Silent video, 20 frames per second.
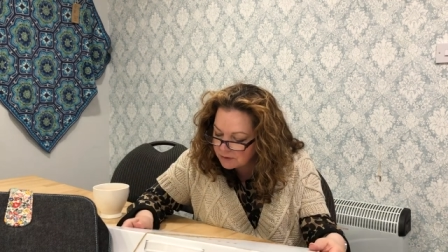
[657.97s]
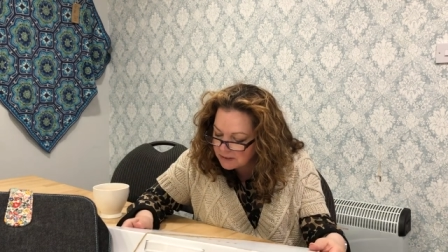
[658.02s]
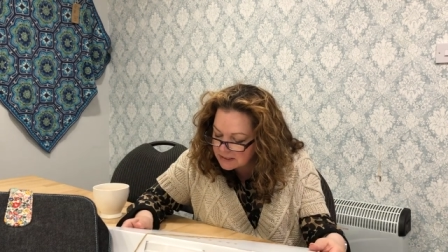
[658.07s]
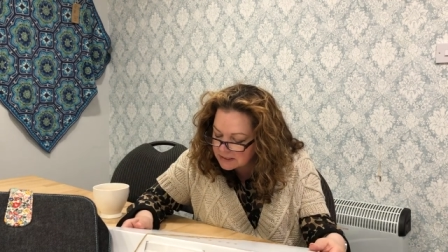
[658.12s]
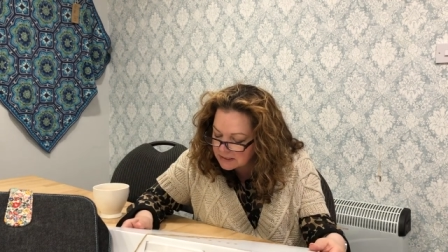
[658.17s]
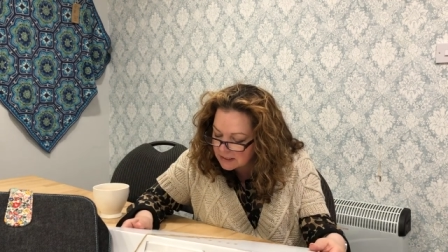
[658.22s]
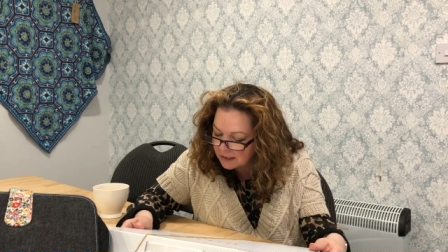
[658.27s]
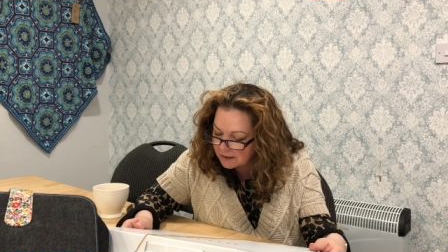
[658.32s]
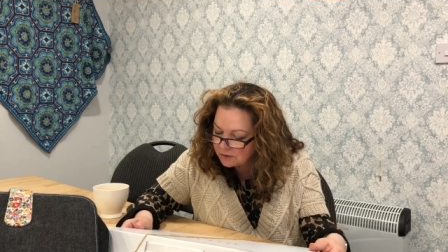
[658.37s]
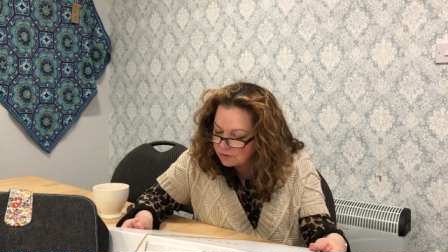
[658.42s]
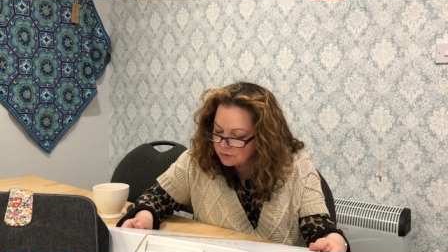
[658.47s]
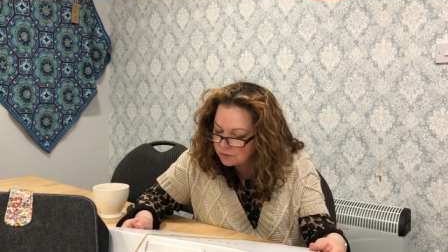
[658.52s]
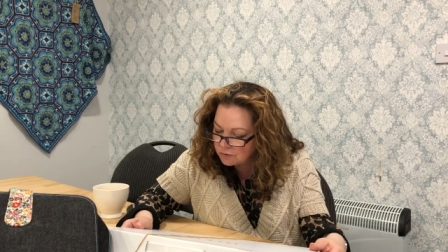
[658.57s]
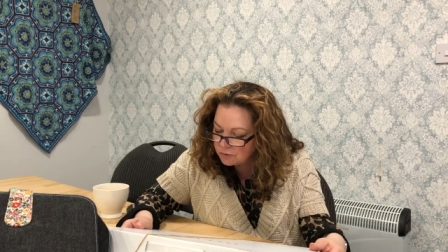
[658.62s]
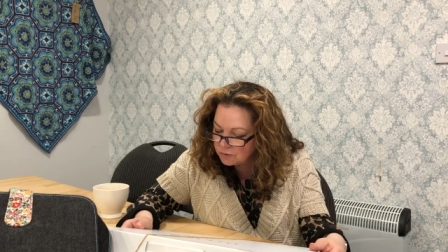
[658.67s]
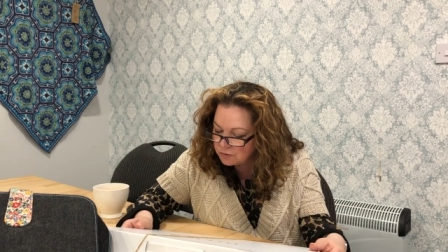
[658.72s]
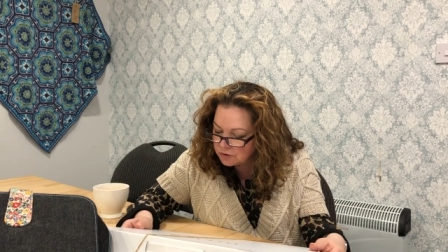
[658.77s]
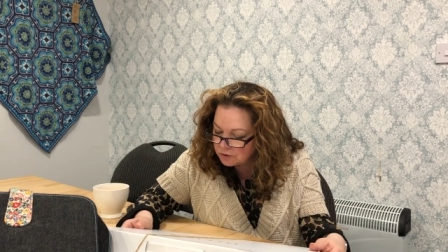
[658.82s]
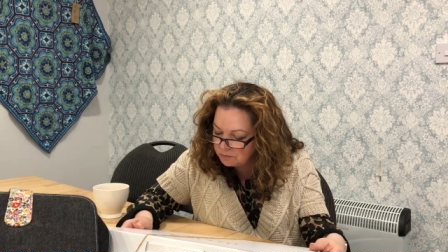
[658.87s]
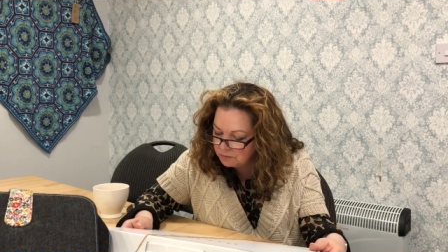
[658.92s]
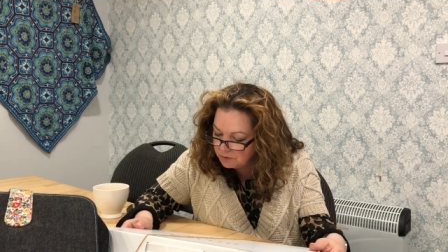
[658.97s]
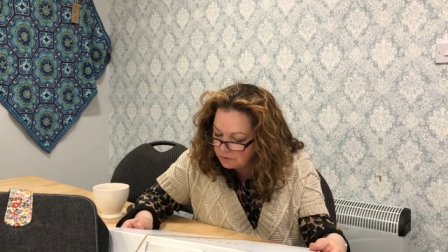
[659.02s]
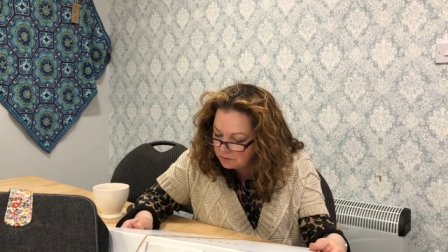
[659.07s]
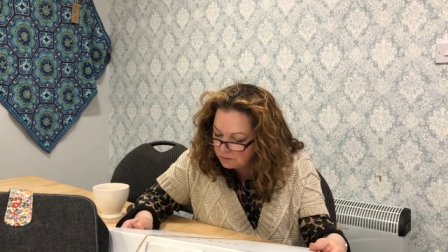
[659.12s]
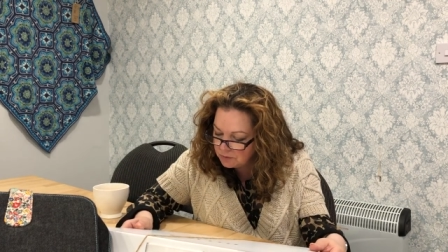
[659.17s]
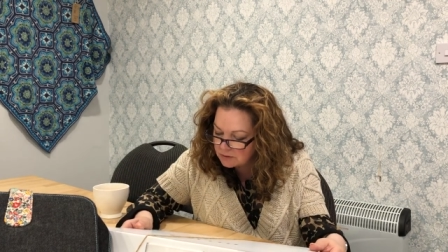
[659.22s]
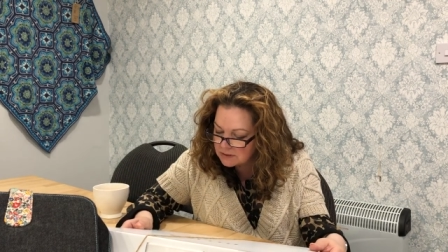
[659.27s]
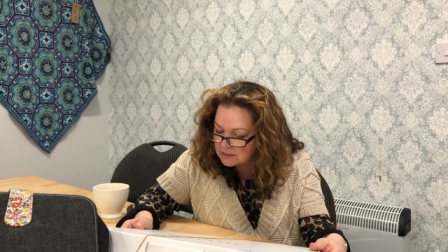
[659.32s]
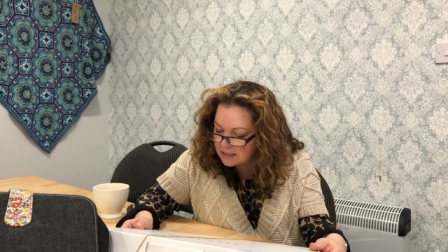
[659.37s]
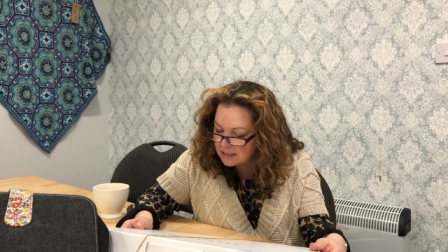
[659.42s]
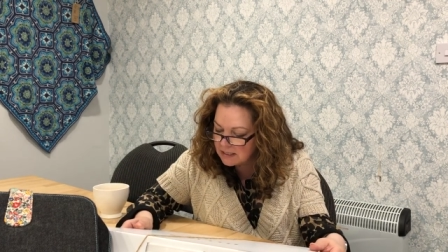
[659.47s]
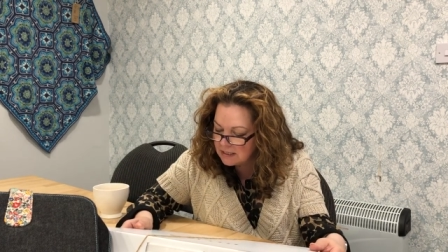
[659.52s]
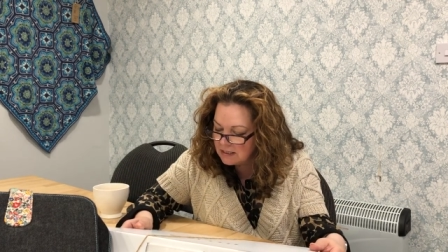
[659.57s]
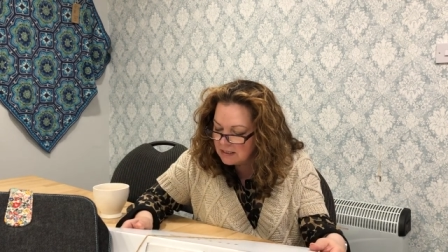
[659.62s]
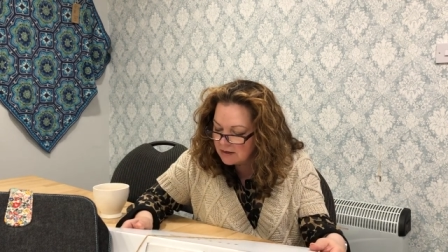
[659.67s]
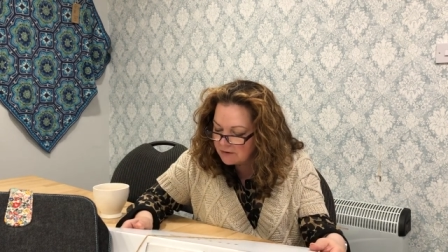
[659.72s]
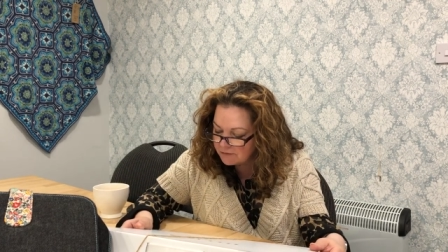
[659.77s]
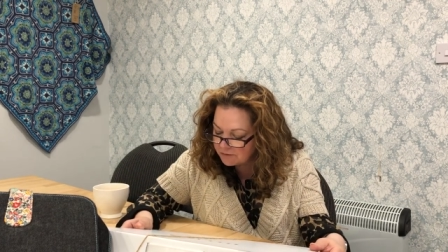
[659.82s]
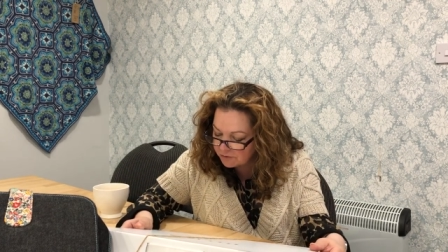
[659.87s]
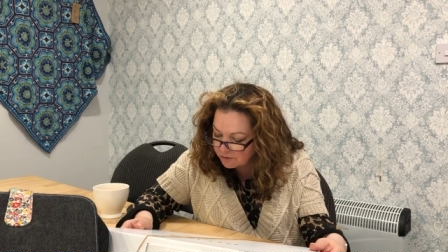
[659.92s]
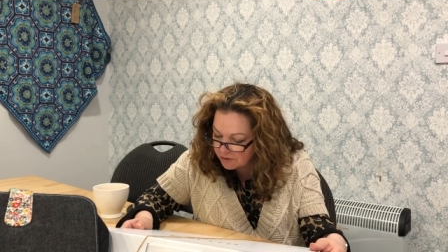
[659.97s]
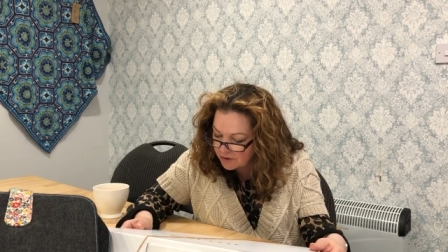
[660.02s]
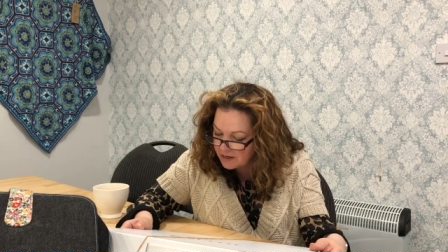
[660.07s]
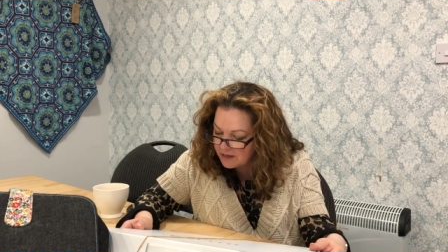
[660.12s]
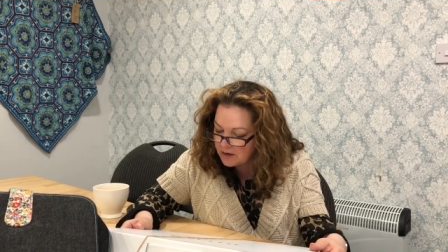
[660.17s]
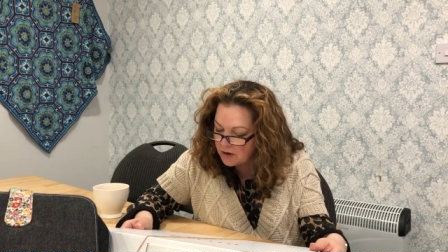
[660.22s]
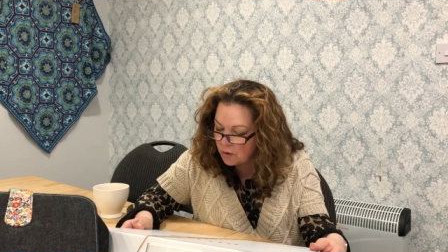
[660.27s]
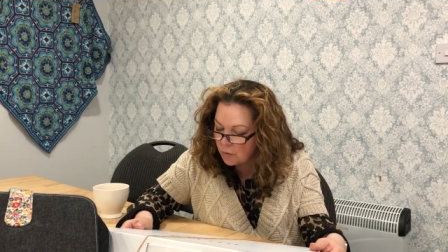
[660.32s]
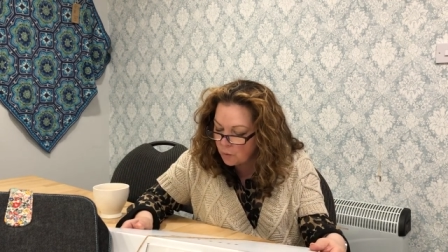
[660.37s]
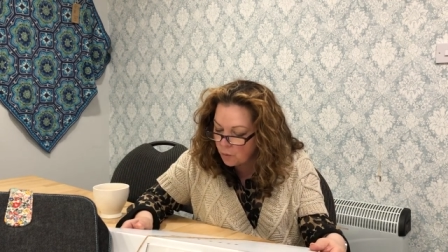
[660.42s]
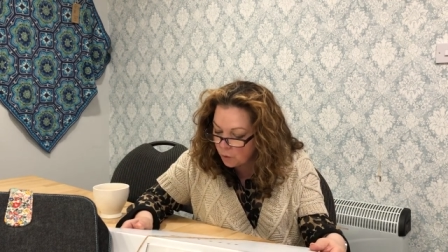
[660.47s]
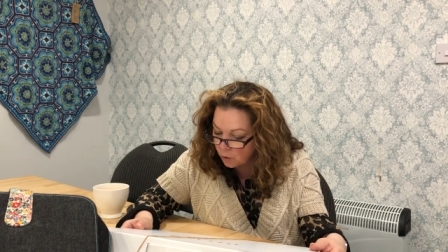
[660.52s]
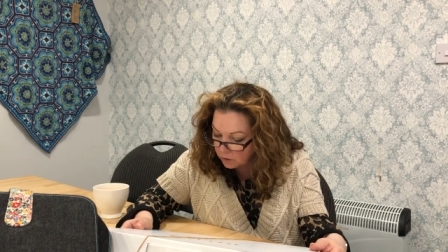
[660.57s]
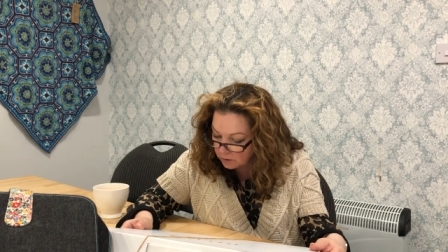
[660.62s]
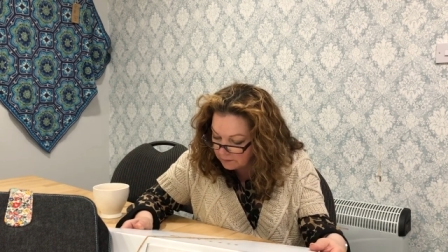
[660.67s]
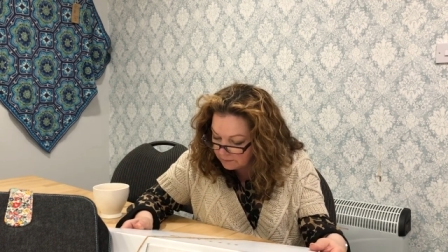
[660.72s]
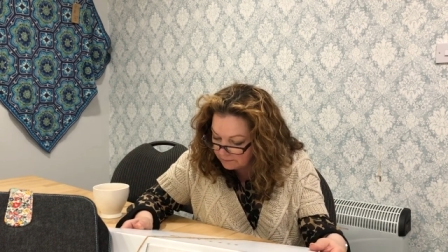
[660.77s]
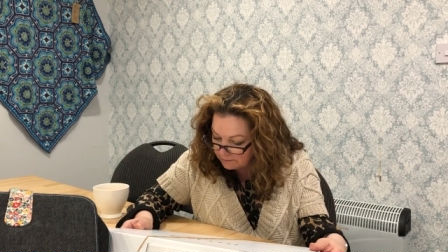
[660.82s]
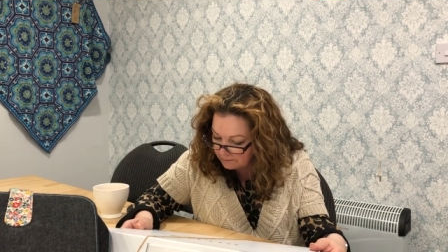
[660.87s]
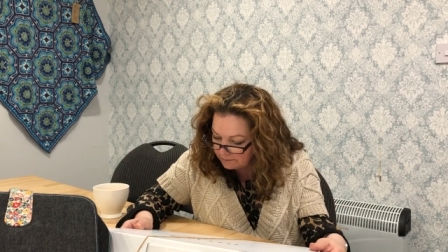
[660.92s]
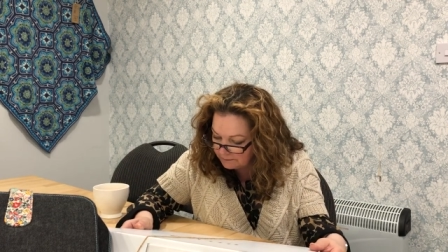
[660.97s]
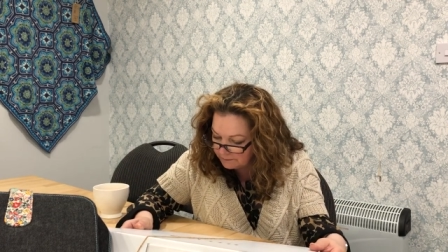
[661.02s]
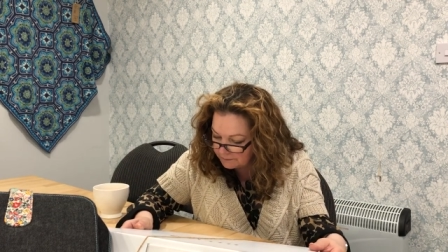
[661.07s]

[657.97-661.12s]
recycled mulesing free wool